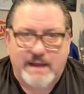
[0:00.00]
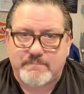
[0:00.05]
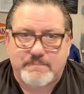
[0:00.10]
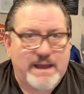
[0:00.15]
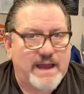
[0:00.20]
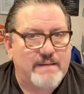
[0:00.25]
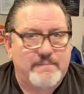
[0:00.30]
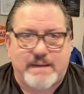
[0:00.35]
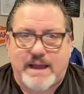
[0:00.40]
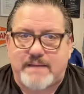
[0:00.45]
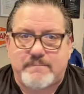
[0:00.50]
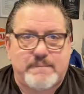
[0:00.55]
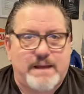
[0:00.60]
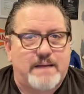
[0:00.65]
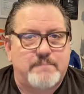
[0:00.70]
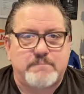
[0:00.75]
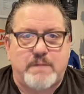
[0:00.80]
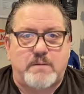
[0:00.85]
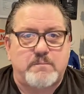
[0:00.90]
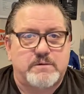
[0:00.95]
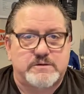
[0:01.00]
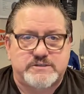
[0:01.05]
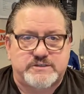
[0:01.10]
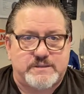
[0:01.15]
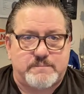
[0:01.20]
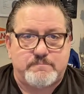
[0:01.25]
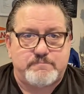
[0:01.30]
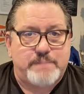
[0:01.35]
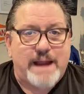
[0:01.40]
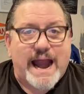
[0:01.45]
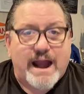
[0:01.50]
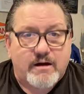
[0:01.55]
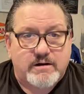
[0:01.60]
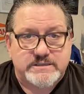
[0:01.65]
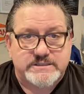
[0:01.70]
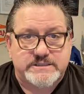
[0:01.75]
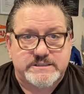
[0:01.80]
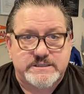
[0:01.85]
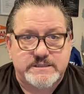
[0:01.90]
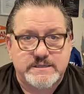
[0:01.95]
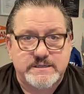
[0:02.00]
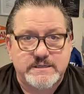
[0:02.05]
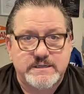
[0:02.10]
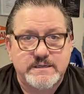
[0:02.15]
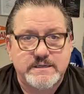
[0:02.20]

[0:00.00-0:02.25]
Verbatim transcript: I'm, I'm, I'm almost embarrassed